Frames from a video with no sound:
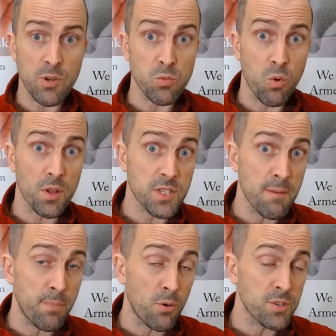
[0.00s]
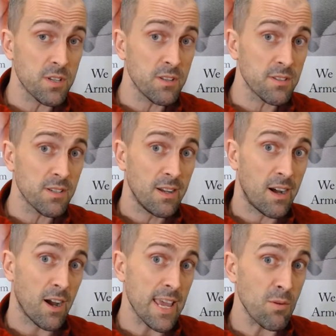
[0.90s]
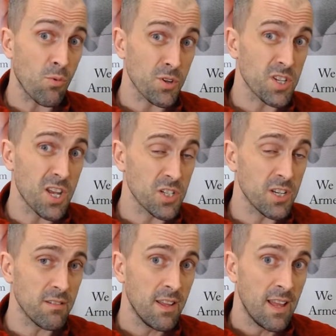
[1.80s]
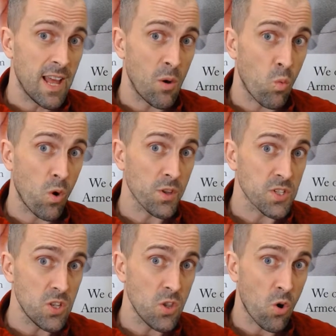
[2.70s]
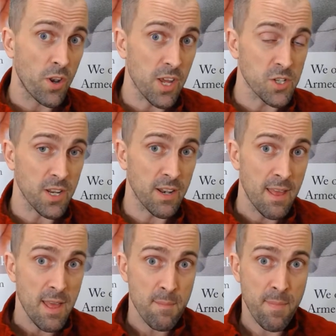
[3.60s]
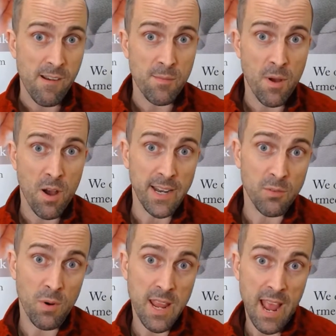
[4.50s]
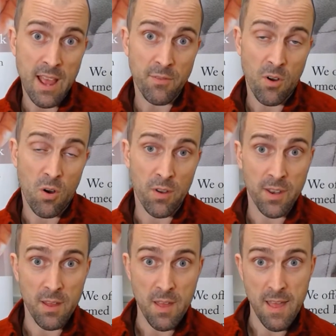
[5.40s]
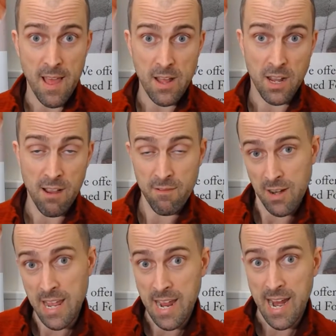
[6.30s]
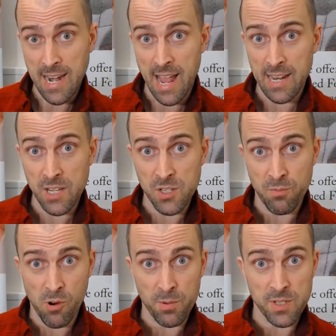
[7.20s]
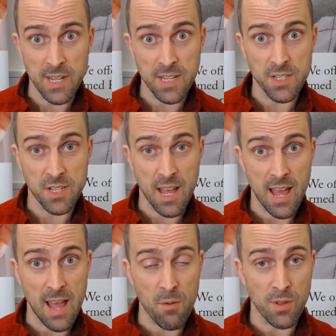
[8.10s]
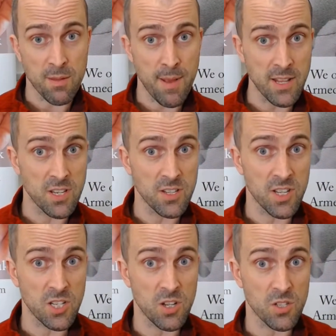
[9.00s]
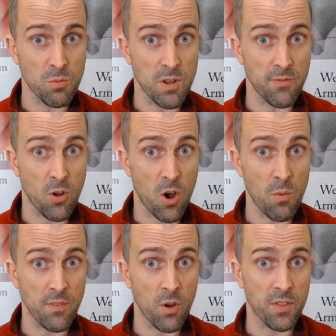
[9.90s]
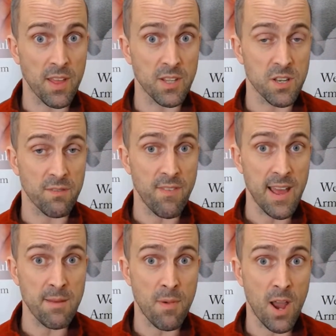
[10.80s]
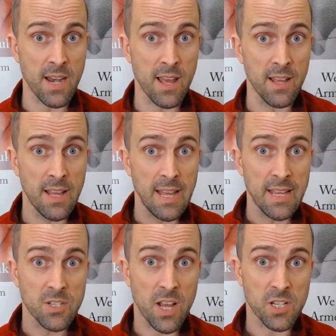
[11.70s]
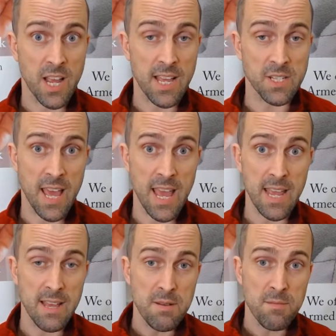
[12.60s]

what's important, i.e. what's urgent, and what's non-urgent. Bear in mind, we have currently in our list of properties with the maintenance issues that we've got things that are fairly minor, such as a